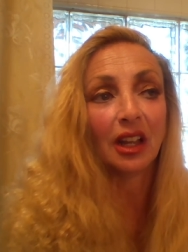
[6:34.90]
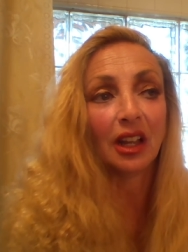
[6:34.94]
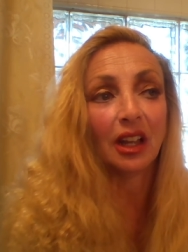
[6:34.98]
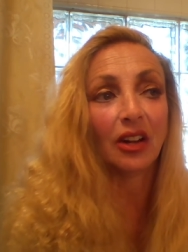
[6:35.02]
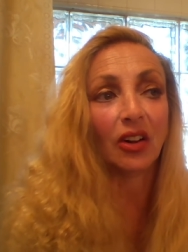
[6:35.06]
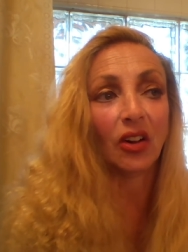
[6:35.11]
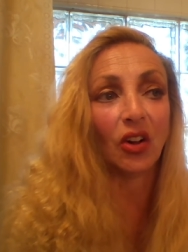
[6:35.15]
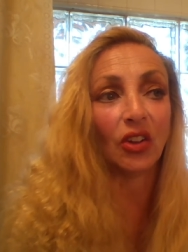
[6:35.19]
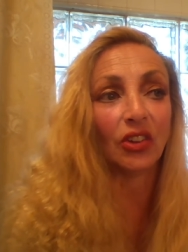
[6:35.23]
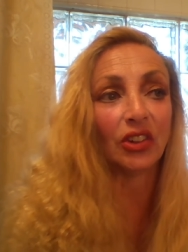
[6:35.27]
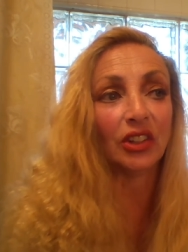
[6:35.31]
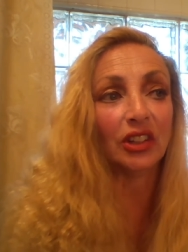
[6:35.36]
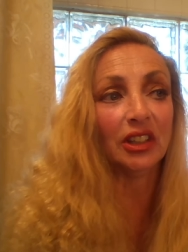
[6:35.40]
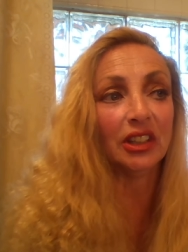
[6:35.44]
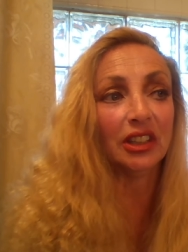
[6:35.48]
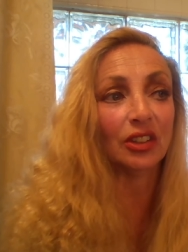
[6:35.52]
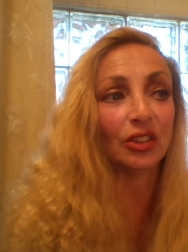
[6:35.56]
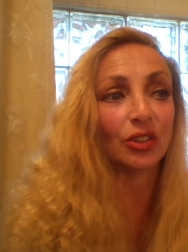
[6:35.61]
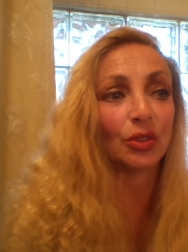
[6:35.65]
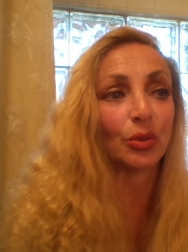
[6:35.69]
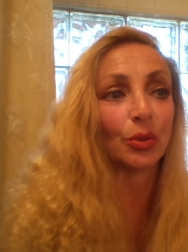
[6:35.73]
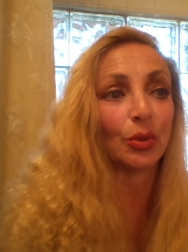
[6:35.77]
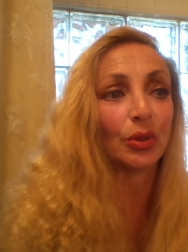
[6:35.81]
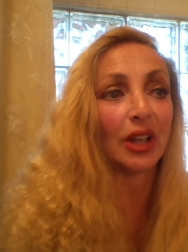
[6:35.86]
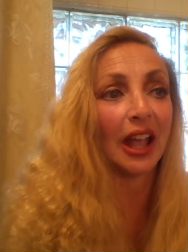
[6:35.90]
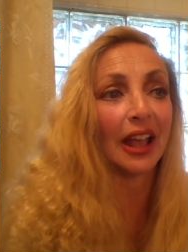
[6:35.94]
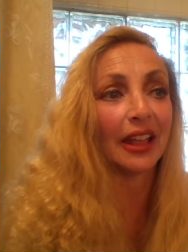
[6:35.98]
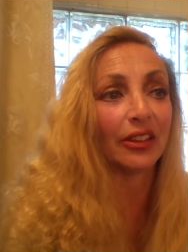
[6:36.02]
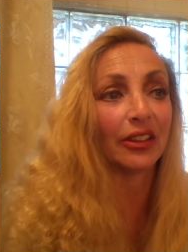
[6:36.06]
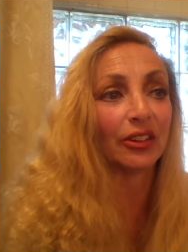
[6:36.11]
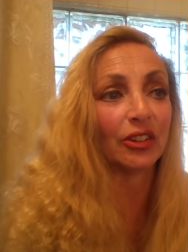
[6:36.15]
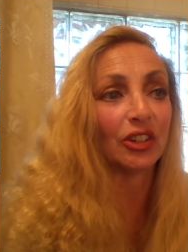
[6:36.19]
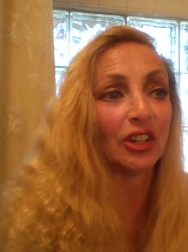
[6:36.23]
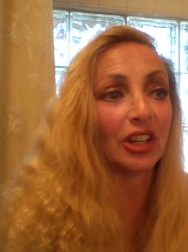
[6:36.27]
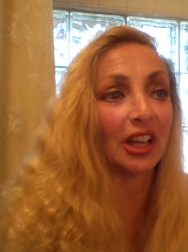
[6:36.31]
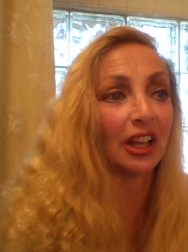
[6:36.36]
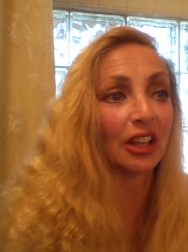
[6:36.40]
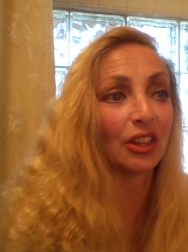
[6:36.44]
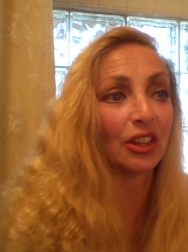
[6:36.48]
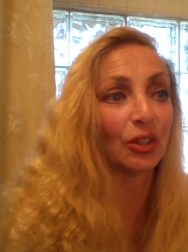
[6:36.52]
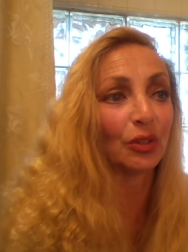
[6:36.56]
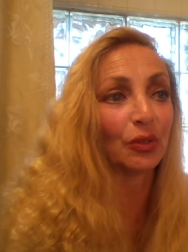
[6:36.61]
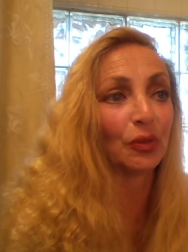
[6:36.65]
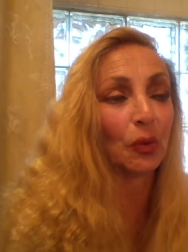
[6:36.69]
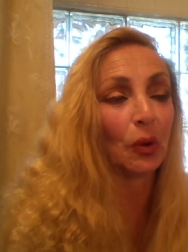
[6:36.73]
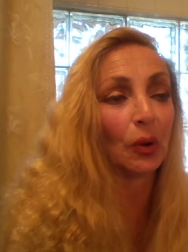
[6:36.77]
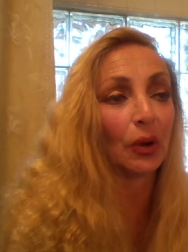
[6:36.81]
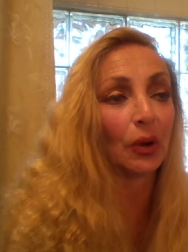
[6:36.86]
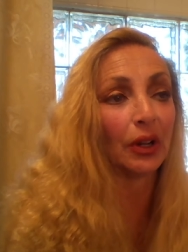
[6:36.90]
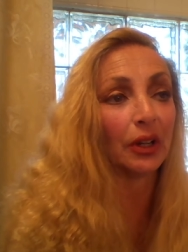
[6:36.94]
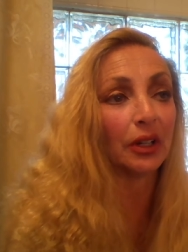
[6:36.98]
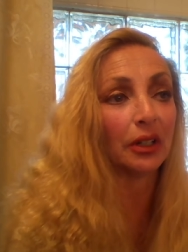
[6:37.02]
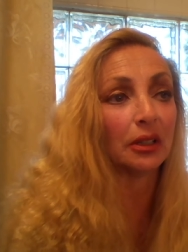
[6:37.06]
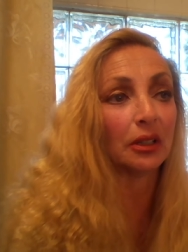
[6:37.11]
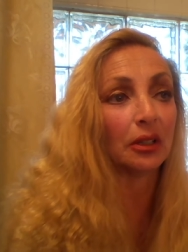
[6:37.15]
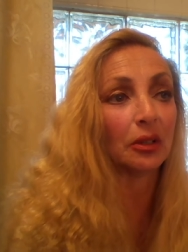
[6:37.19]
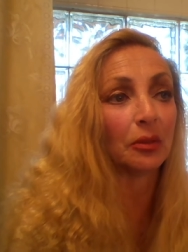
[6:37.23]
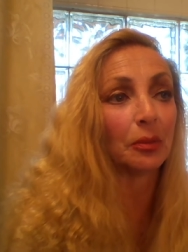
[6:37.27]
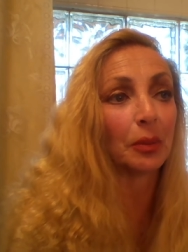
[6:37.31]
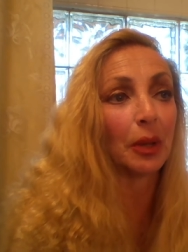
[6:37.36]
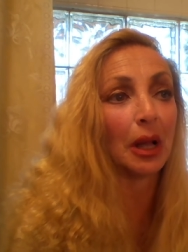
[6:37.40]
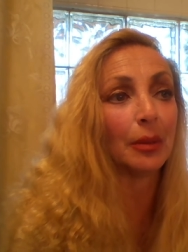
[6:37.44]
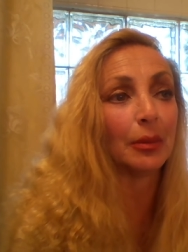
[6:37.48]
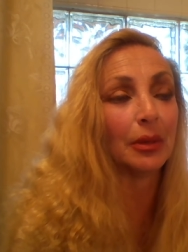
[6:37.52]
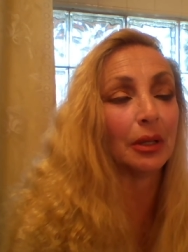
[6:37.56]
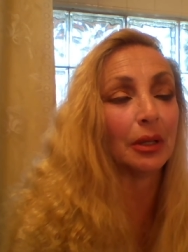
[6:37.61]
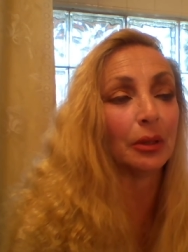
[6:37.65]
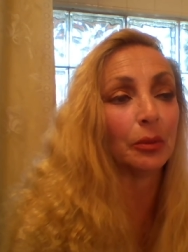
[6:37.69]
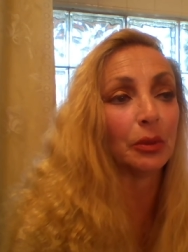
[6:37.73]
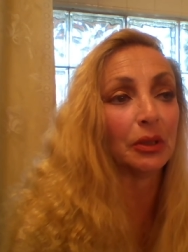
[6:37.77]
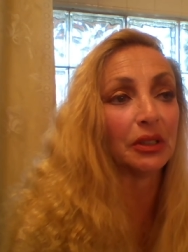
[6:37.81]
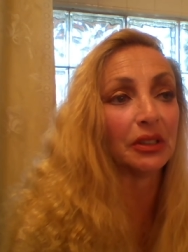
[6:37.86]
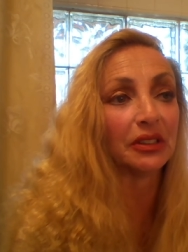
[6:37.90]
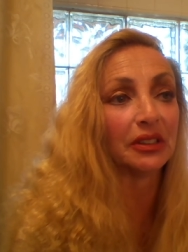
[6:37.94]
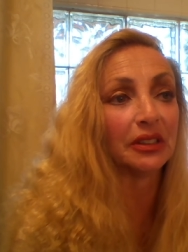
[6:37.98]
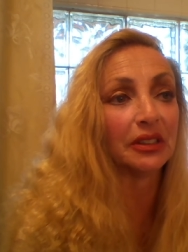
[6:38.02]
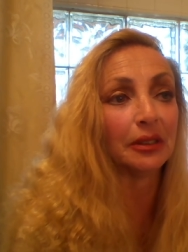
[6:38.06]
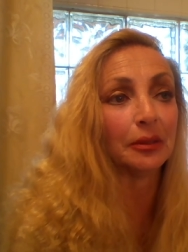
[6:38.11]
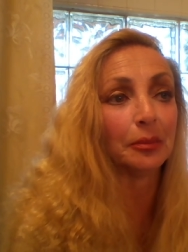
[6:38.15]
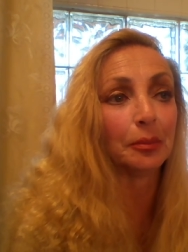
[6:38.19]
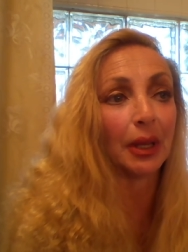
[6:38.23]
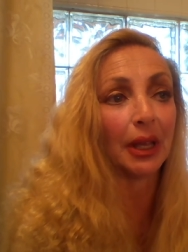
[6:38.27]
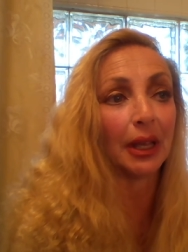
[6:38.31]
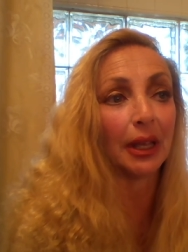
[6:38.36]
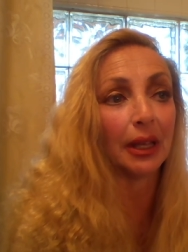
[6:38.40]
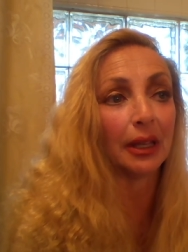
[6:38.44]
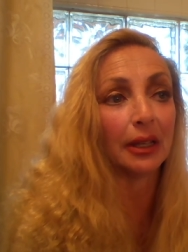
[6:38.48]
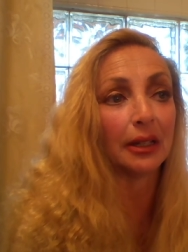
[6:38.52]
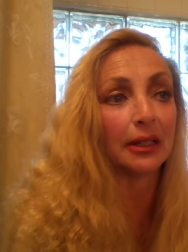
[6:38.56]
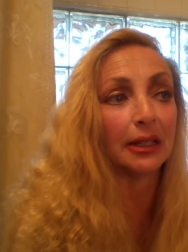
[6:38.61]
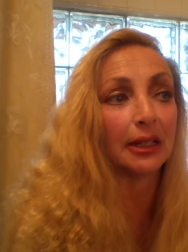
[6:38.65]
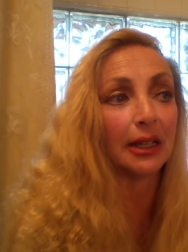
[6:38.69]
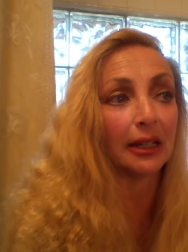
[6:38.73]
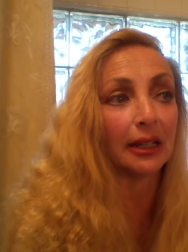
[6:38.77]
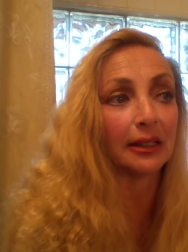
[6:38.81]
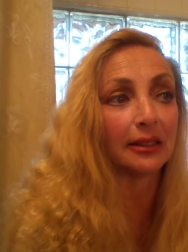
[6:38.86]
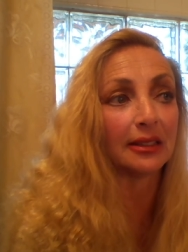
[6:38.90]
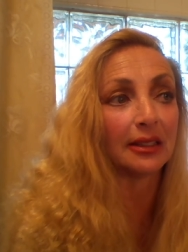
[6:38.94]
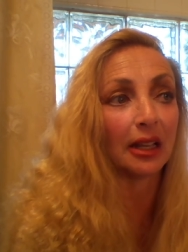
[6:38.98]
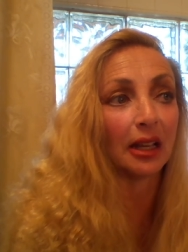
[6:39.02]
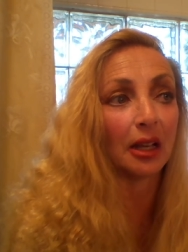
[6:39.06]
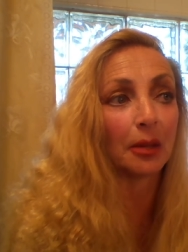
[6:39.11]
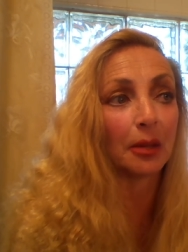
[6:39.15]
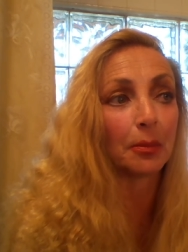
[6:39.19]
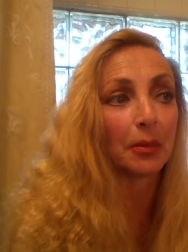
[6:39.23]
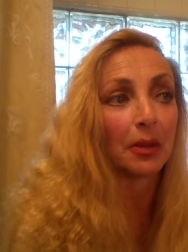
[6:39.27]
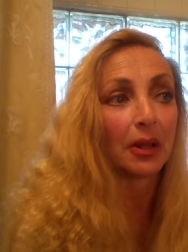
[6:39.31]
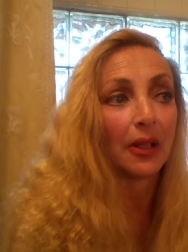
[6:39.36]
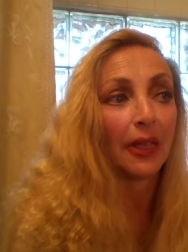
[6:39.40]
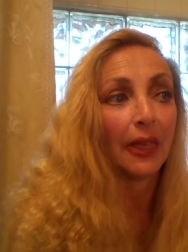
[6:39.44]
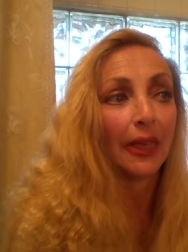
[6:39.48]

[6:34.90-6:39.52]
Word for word: And all the leaders were gathered together for it. Obama was in bed. He gets up.